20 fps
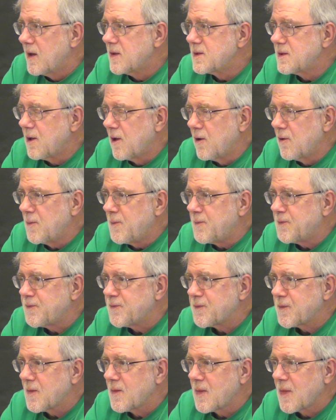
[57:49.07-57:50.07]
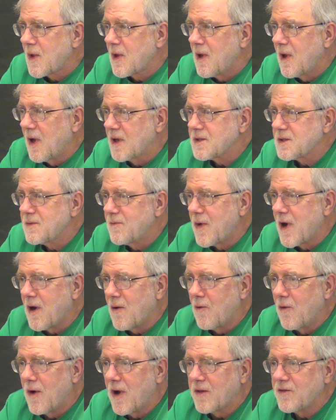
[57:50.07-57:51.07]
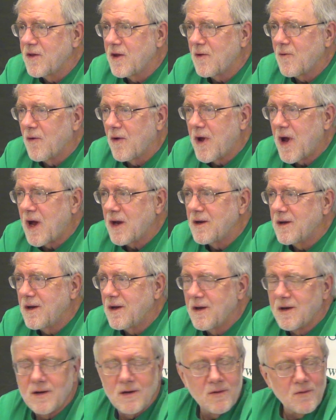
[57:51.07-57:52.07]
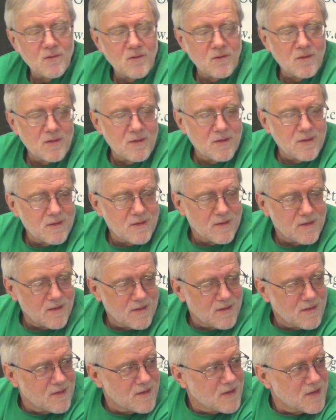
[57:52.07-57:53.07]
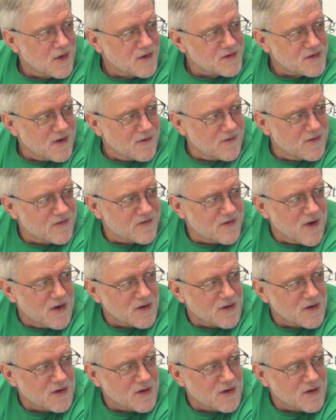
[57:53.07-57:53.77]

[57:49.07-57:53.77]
So that's about where I think we're at. And let's have a